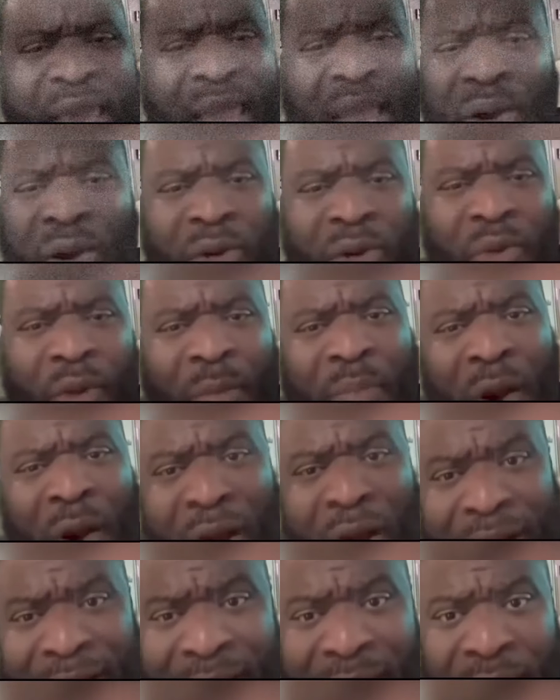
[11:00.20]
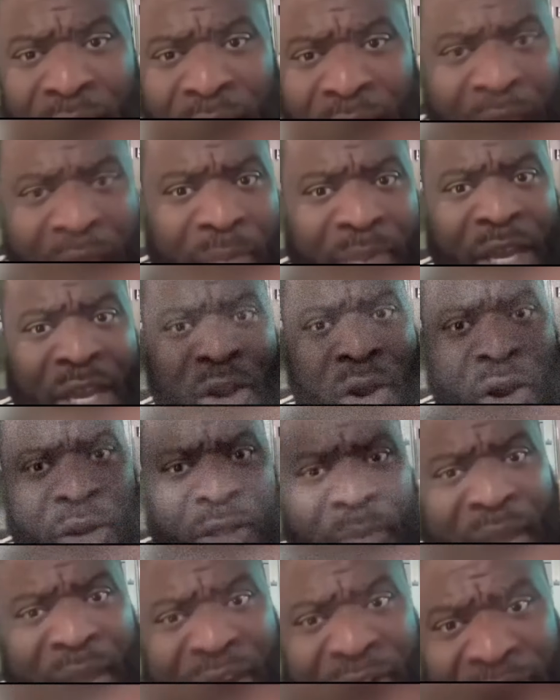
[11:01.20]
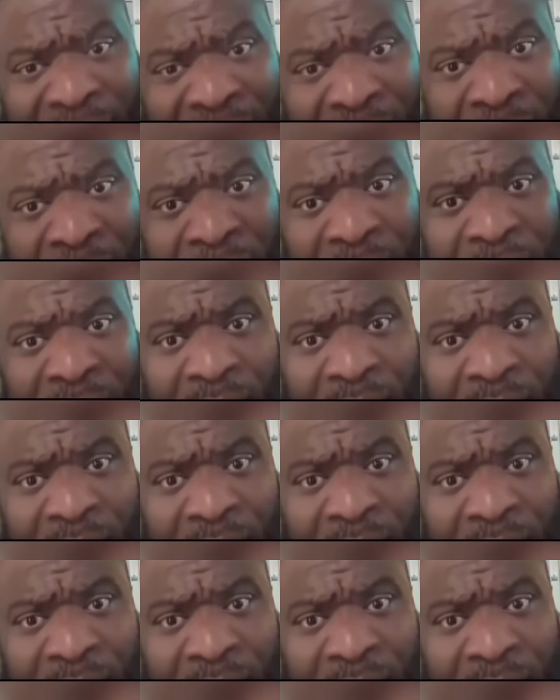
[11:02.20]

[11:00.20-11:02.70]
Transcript: can't go to a party without being called a pedophile?